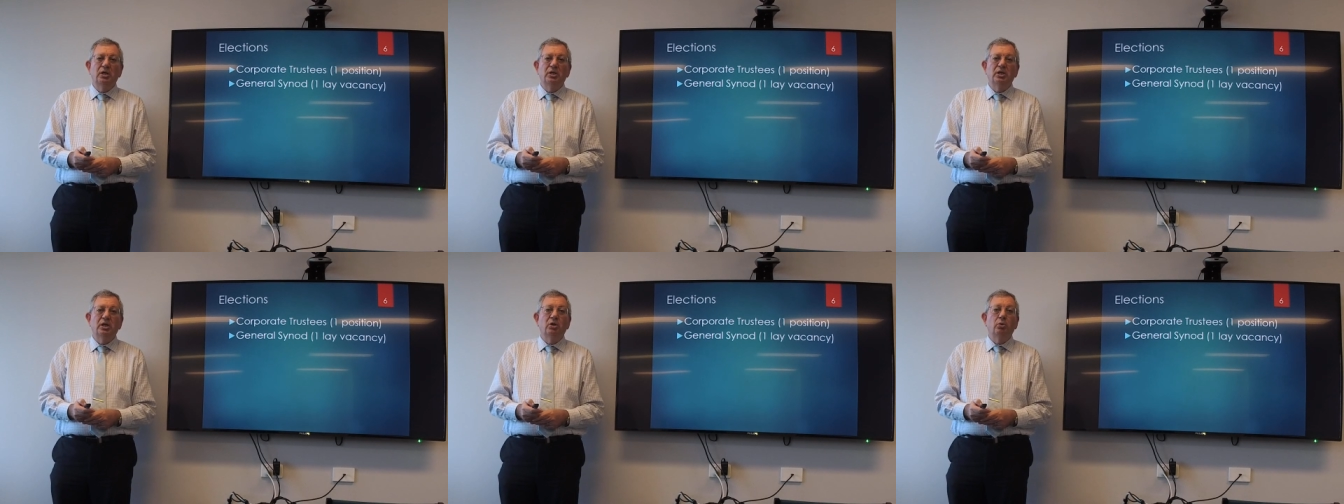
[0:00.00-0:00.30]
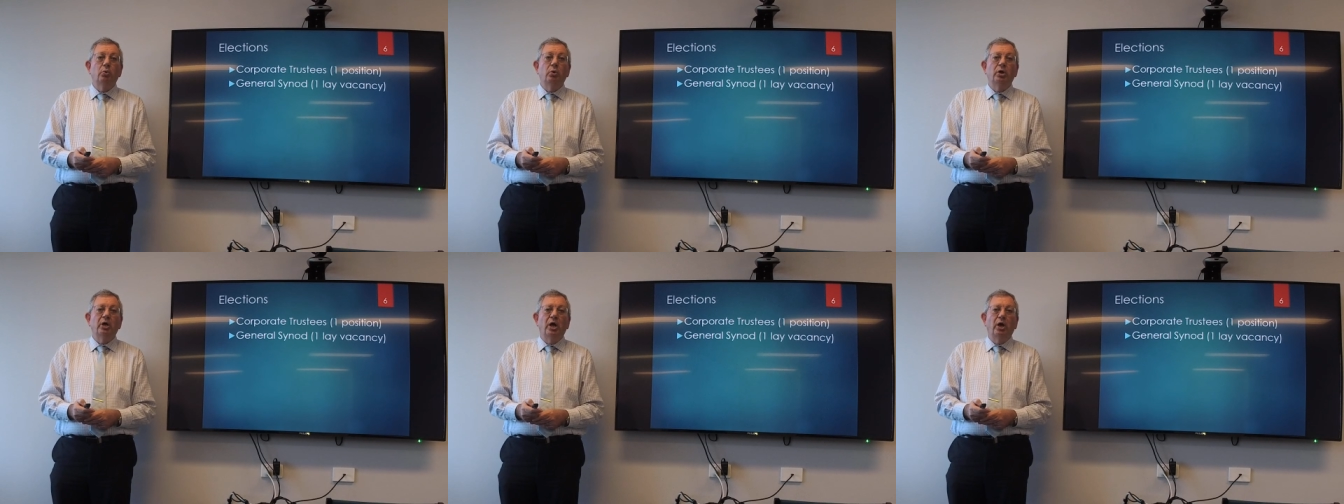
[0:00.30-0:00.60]
then it
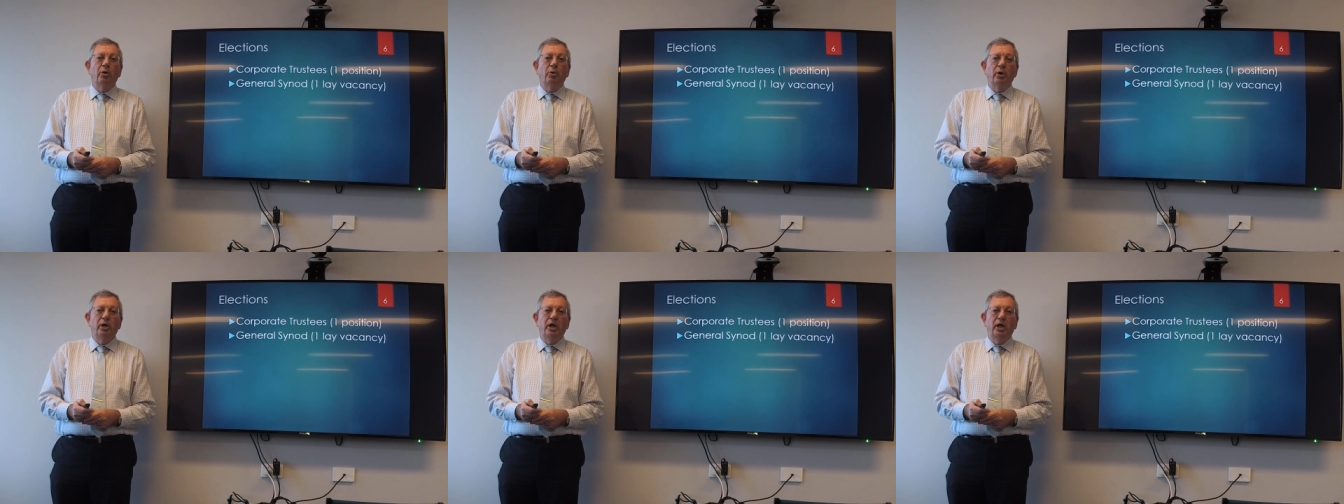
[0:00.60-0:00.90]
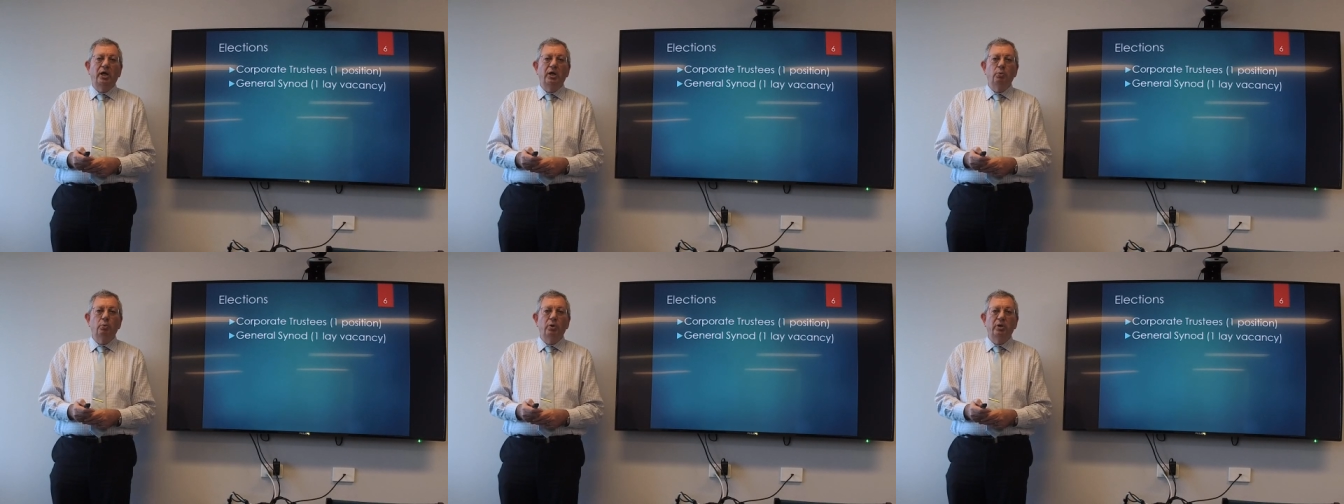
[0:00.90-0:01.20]
will go
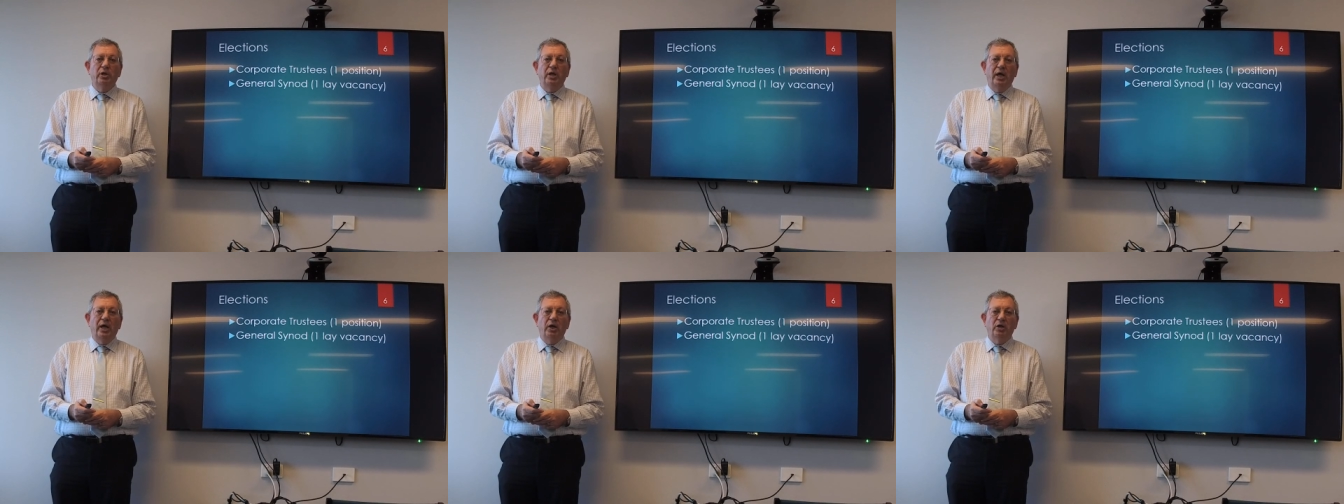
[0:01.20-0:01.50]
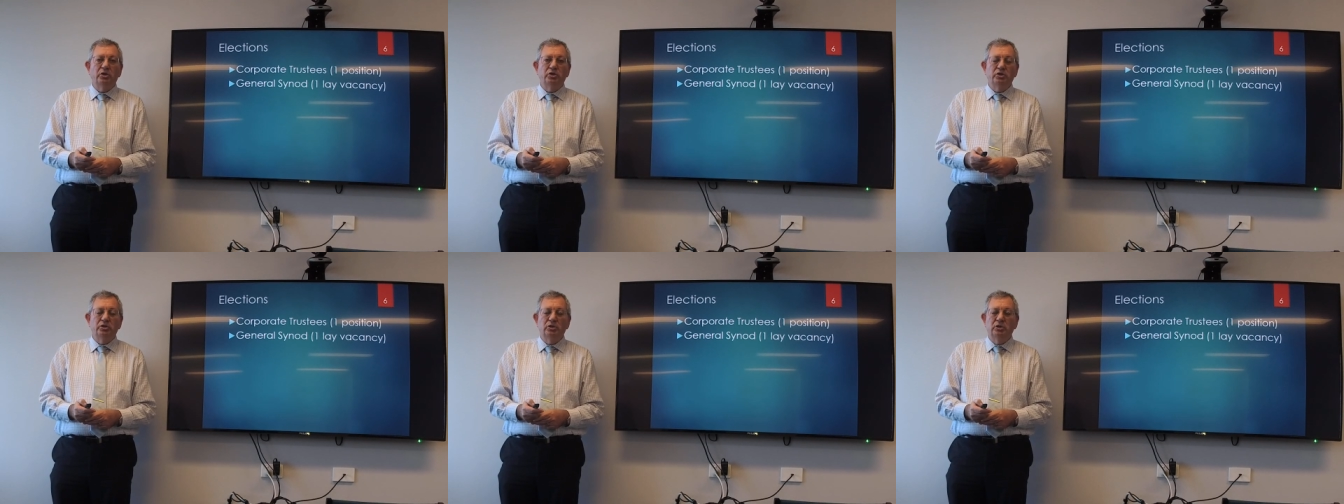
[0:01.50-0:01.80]
ahead
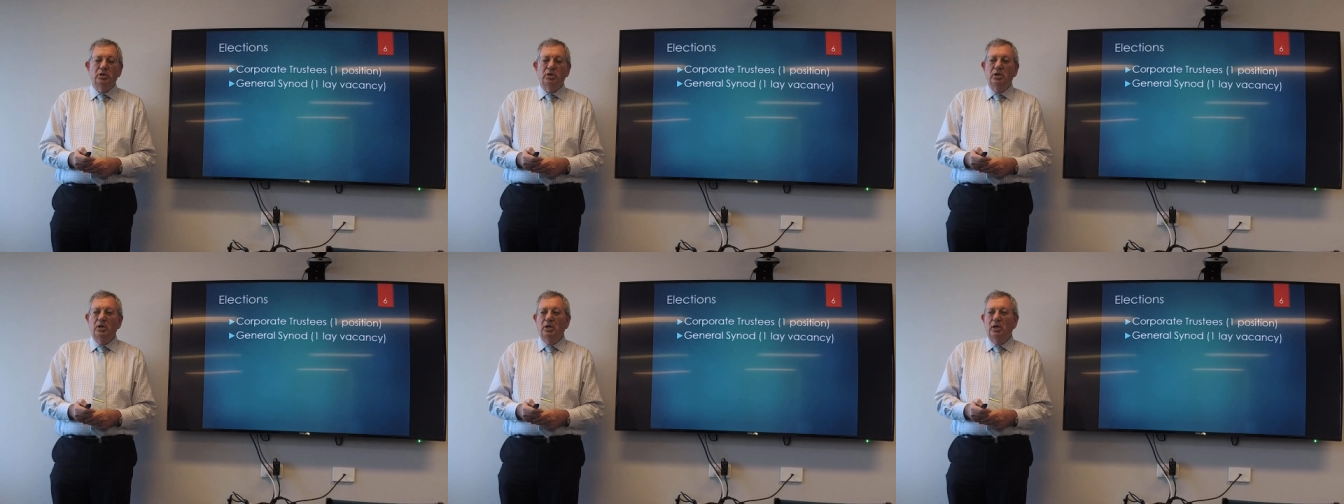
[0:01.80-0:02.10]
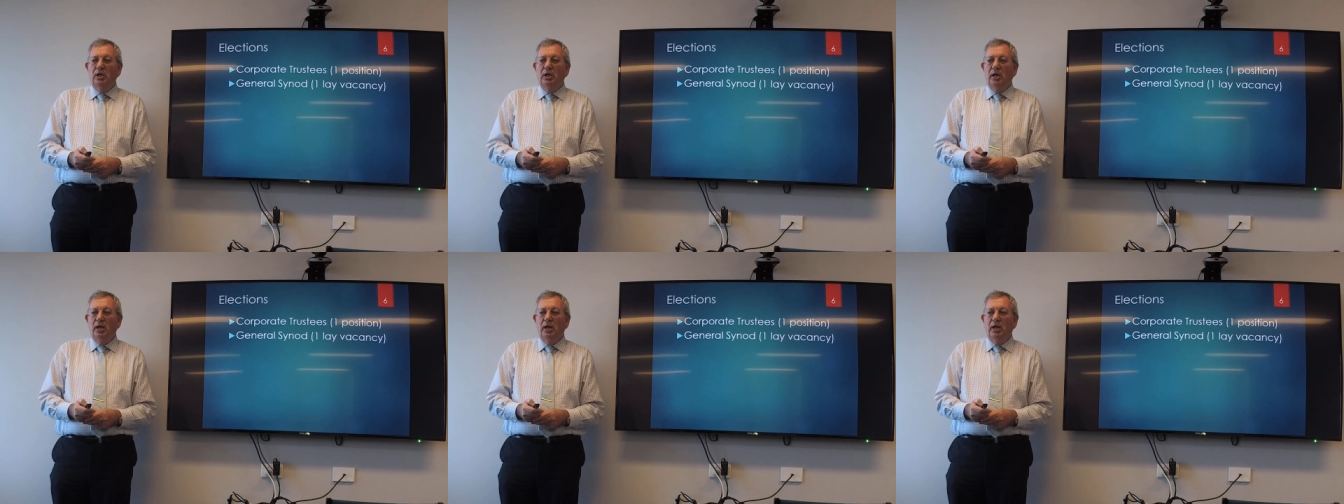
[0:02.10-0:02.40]
without
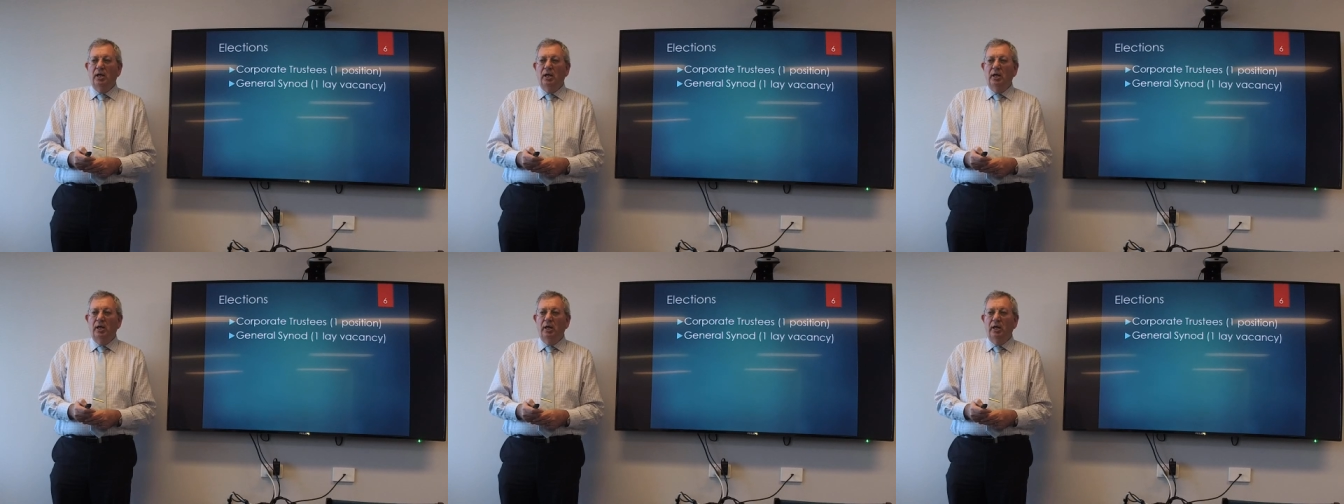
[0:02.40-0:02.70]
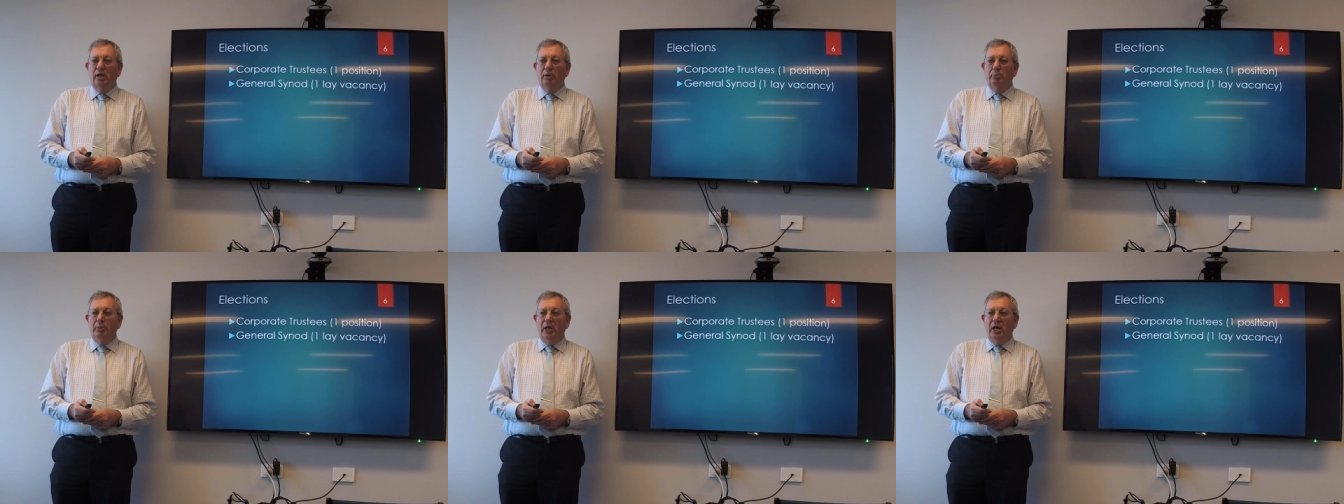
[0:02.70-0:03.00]

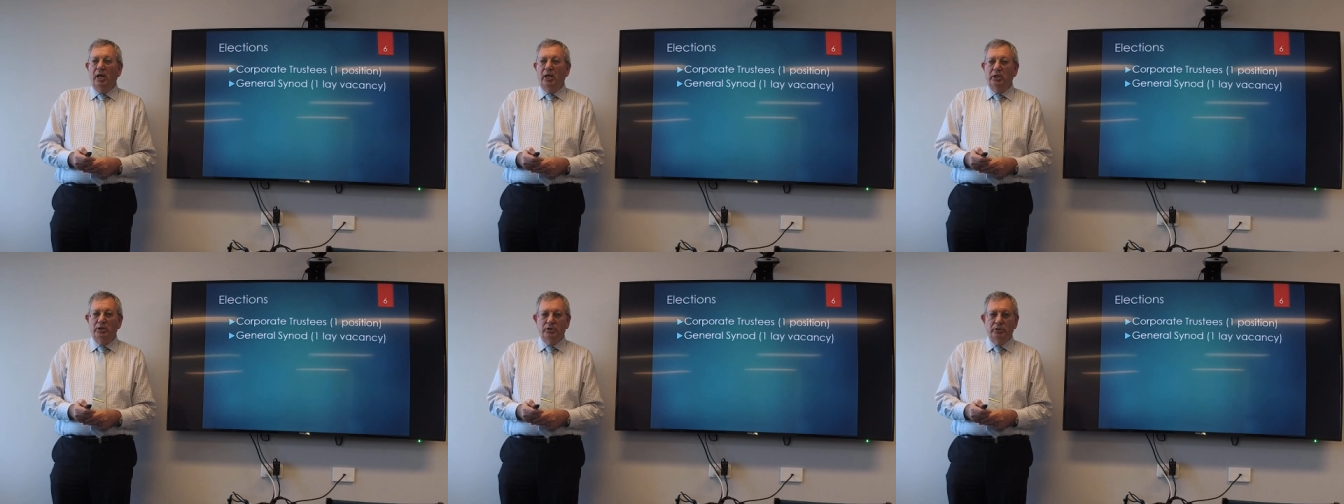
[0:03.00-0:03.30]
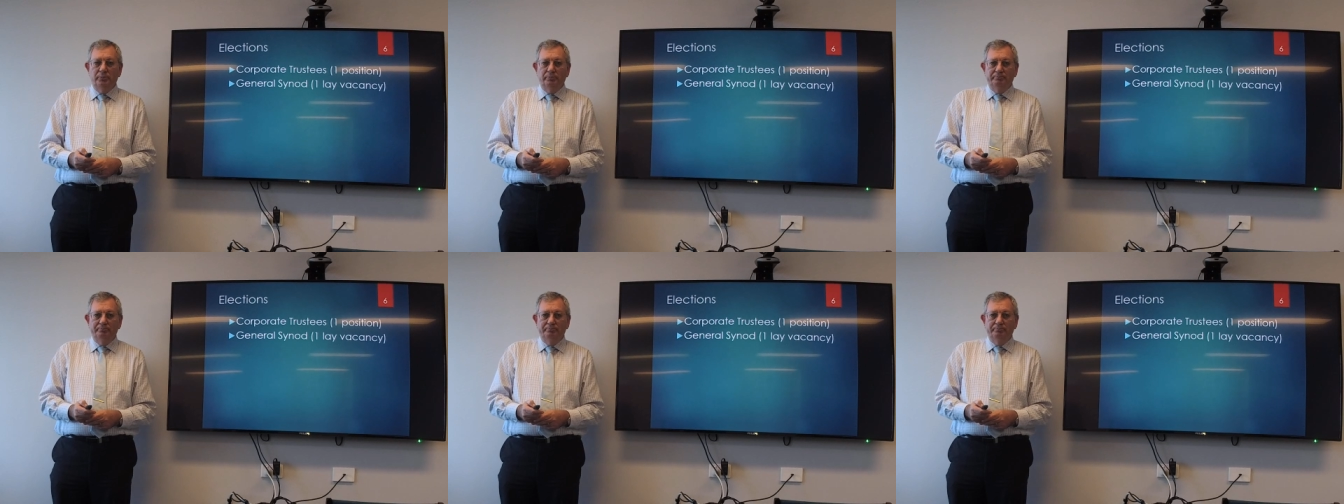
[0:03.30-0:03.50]
a ballot.